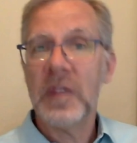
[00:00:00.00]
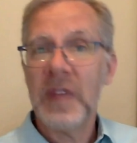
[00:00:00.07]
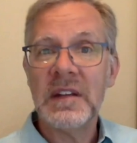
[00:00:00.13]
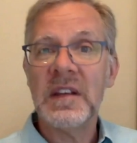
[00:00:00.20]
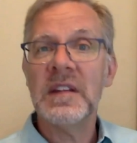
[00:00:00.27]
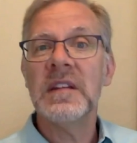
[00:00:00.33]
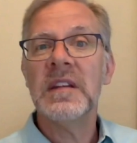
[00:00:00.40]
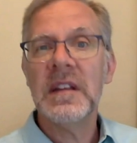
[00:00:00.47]
that they
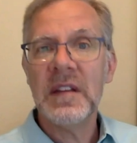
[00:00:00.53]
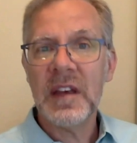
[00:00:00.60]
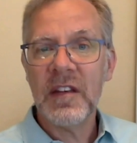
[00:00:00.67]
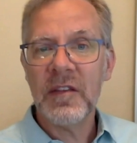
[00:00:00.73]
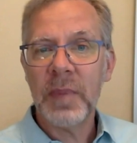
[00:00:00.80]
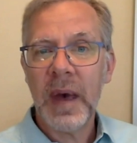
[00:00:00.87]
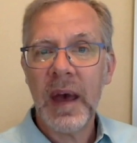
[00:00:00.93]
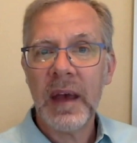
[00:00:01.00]
didn't need to
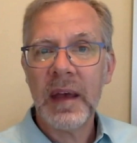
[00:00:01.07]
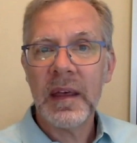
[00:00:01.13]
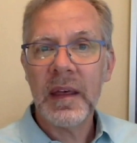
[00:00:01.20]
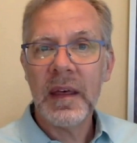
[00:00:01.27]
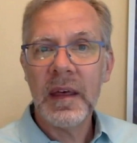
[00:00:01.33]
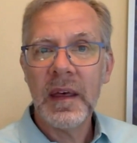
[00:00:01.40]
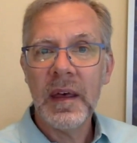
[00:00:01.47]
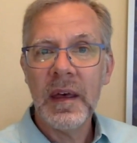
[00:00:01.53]
give back.
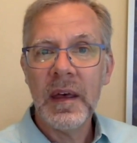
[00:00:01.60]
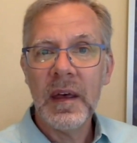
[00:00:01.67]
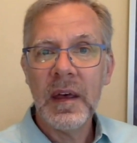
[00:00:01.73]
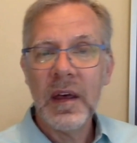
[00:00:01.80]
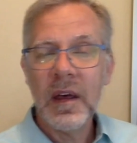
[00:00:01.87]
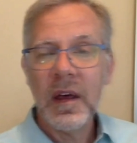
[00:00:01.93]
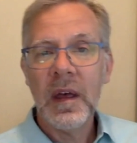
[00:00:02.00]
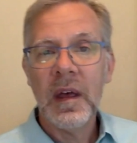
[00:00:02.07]

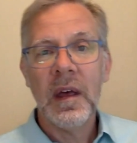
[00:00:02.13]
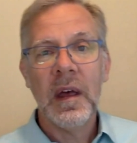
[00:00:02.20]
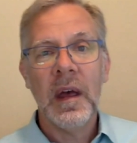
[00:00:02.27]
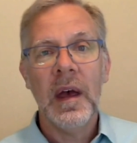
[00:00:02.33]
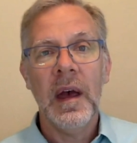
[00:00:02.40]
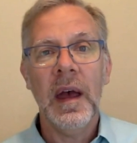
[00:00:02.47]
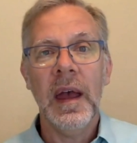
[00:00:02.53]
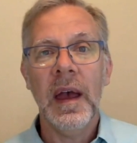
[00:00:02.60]

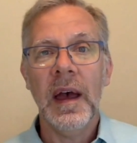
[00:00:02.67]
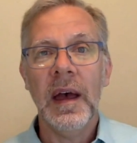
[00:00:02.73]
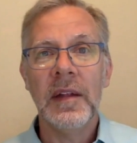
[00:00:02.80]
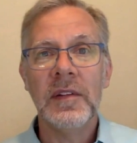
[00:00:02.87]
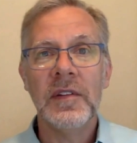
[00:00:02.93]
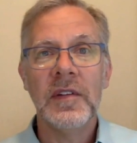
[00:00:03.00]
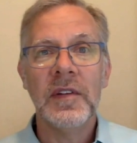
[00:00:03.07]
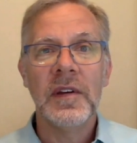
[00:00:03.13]

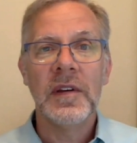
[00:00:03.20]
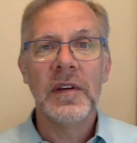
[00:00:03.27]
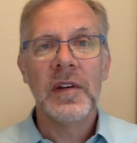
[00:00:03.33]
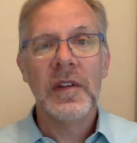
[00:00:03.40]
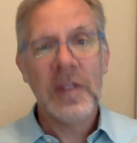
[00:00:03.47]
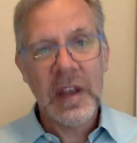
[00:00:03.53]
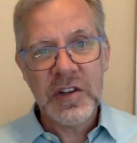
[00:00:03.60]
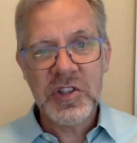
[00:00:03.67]
And
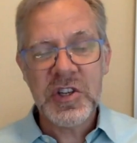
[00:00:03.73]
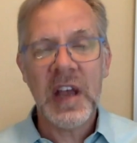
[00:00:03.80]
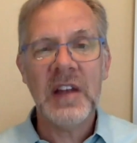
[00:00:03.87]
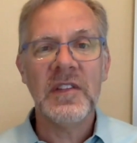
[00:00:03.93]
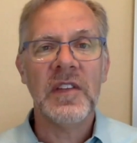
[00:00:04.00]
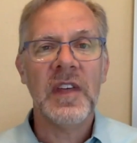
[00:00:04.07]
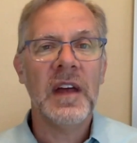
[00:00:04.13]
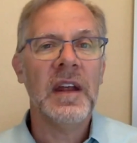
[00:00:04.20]
they
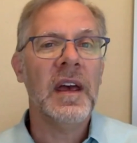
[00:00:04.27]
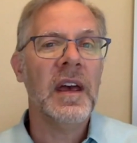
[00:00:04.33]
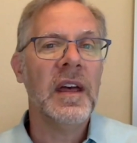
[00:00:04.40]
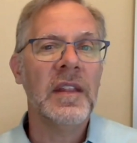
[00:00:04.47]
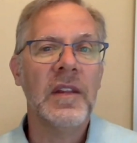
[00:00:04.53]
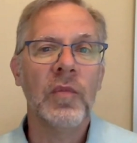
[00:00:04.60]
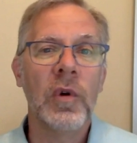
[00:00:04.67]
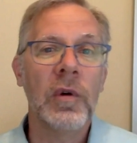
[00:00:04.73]
changed that
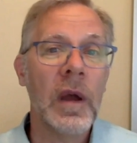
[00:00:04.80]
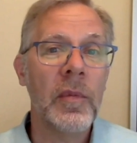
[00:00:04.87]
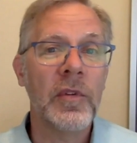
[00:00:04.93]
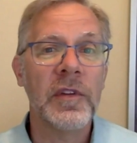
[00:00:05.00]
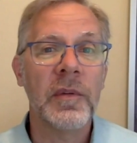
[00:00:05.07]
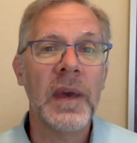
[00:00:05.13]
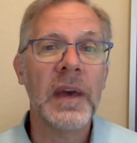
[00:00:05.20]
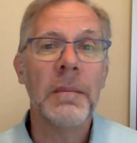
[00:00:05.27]
and were
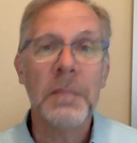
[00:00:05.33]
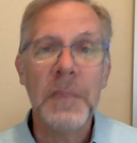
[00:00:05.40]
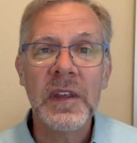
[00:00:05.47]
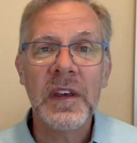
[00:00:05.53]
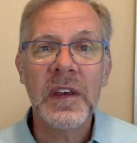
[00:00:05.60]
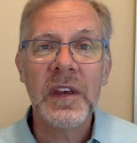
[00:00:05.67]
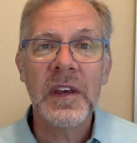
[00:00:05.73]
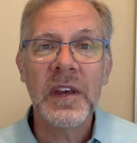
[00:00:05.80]
able to make $1
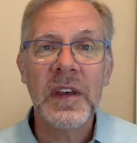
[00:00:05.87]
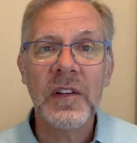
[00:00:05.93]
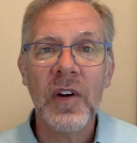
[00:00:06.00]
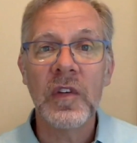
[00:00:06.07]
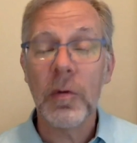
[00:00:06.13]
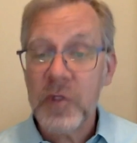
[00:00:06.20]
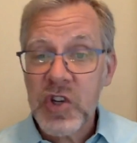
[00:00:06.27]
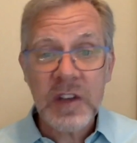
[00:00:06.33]

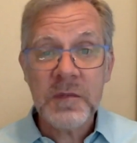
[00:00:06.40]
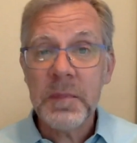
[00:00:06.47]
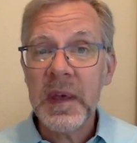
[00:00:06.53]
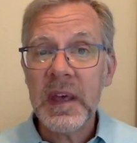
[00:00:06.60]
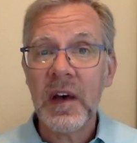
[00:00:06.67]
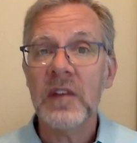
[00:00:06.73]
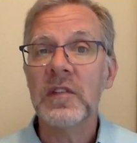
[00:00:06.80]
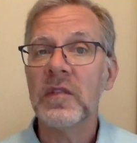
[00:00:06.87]
million a year
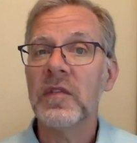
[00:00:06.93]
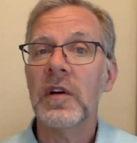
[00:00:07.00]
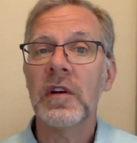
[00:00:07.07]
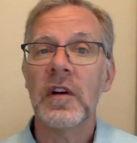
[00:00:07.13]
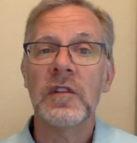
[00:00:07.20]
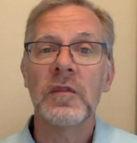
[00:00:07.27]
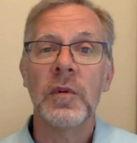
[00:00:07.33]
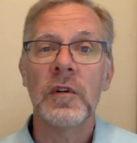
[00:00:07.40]
just
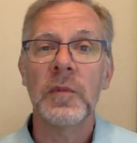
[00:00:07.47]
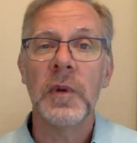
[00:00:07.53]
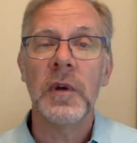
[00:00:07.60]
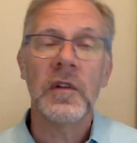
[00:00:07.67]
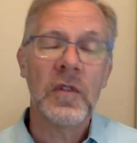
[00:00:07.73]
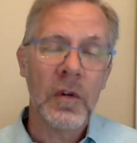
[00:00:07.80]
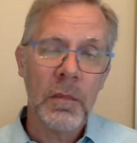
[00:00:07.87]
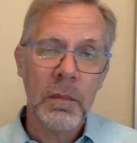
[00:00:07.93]
because of their
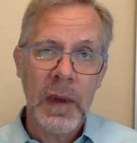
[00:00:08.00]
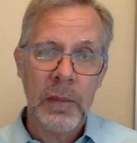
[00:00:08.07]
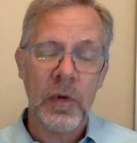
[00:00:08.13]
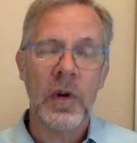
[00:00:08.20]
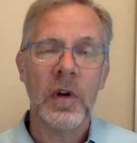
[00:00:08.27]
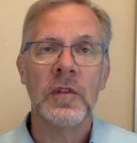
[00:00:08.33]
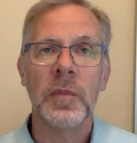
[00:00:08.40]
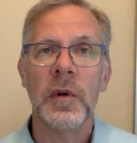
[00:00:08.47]
customer experience
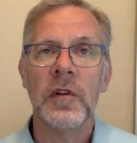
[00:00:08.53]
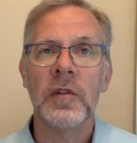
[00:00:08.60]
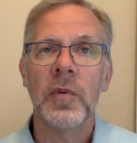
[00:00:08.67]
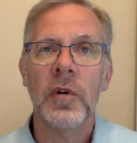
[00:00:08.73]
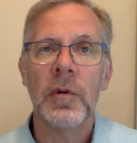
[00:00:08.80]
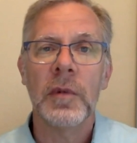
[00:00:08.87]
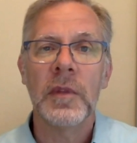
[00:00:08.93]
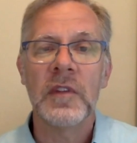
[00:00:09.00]
or member
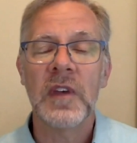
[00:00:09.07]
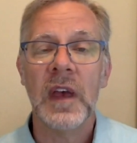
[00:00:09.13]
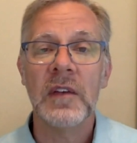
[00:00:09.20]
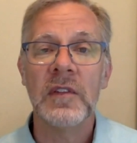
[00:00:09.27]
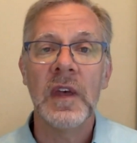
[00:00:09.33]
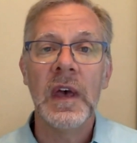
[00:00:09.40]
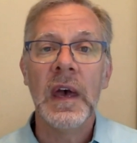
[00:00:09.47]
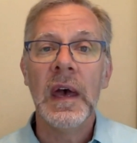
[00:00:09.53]
experience program in
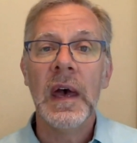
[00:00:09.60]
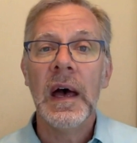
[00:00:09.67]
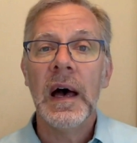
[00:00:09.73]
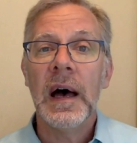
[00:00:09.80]
this case,